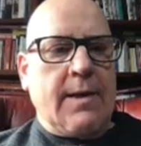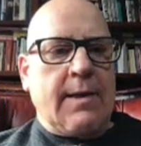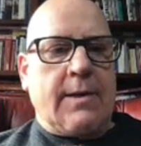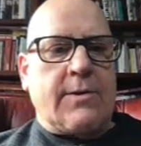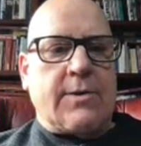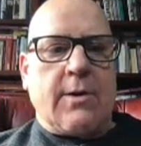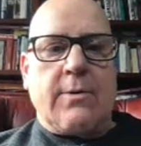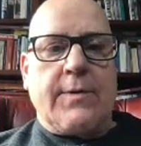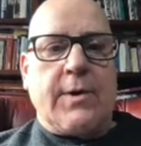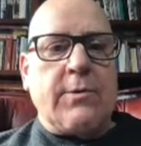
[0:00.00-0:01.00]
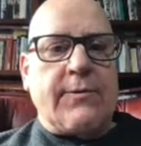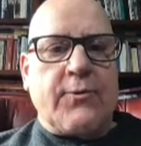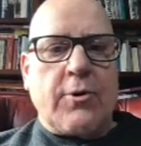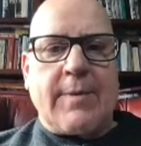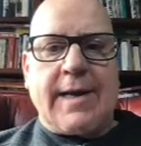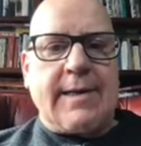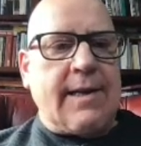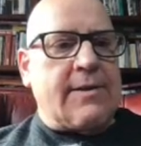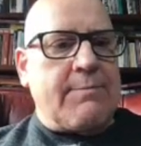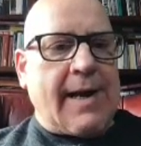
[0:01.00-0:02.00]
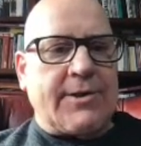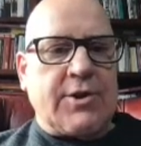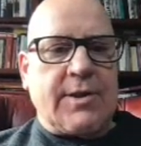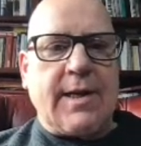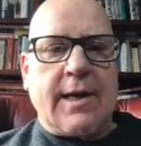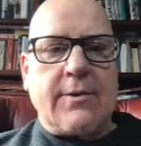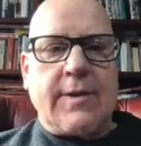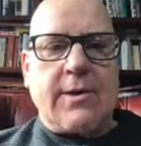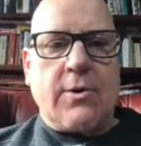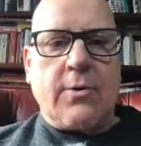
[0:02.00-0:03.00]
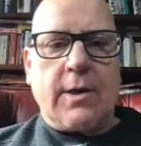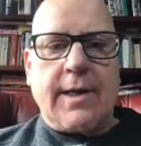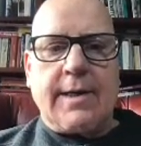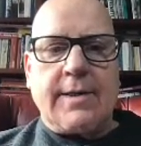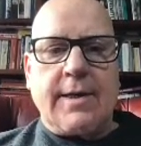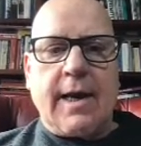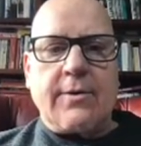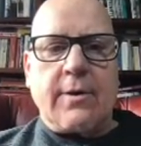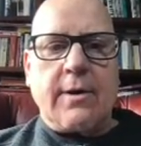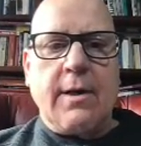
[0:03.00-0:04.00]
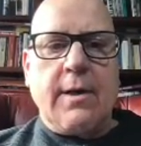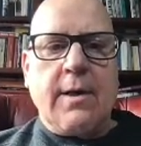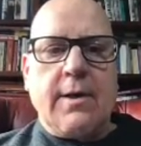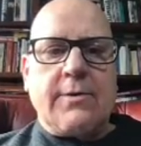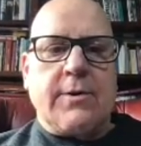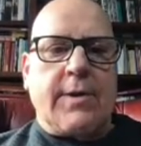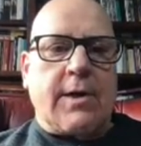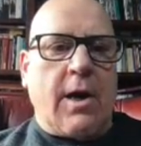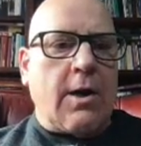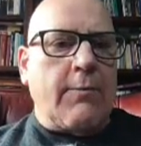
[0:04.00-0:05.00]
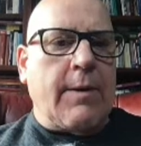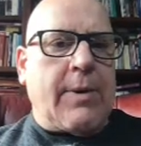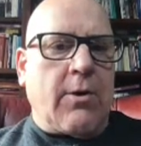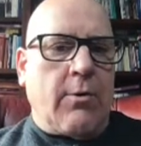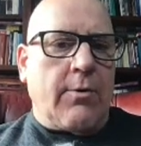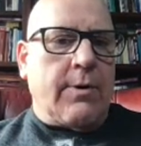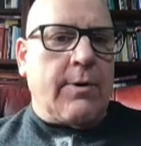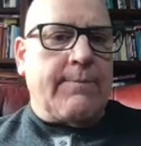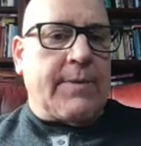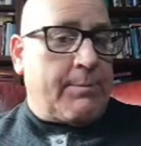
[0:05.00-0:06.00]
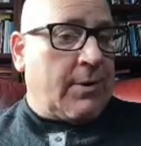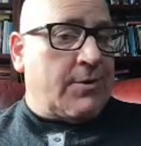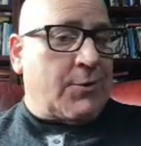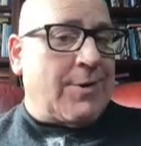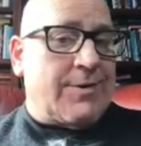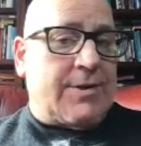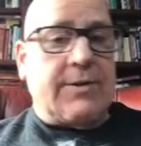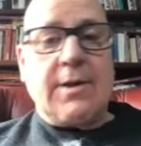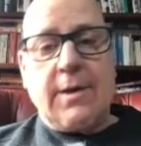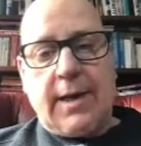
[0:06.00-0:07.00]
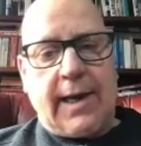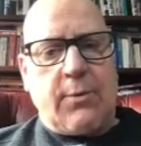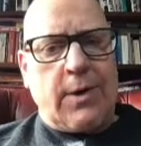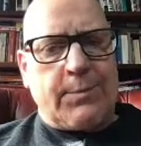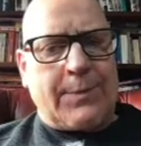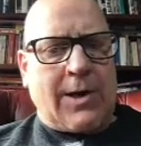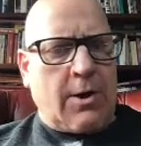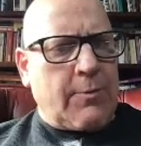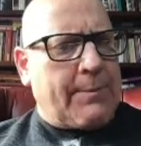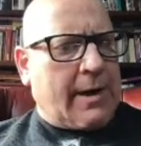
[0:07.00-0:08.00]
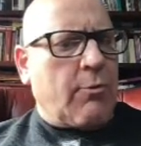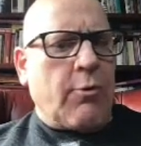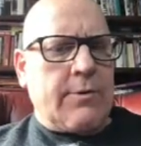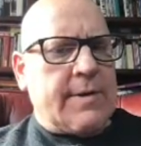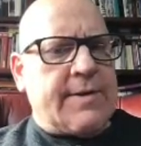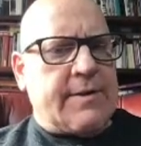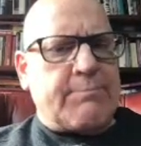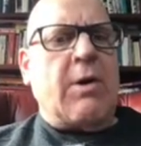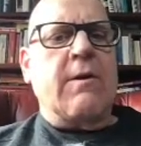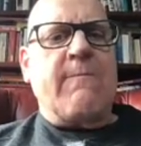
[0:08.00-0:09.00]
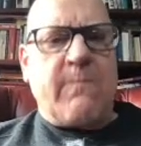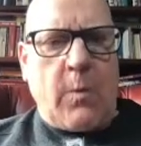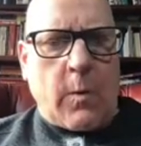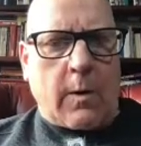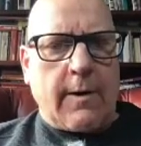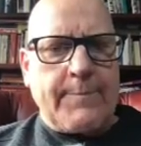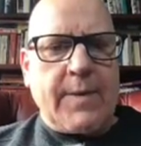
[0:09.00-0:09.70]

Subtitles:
And so those form IDs match it together. They correlate it together. So the car repair order, the parts order says, hey, what car repair order is this part for?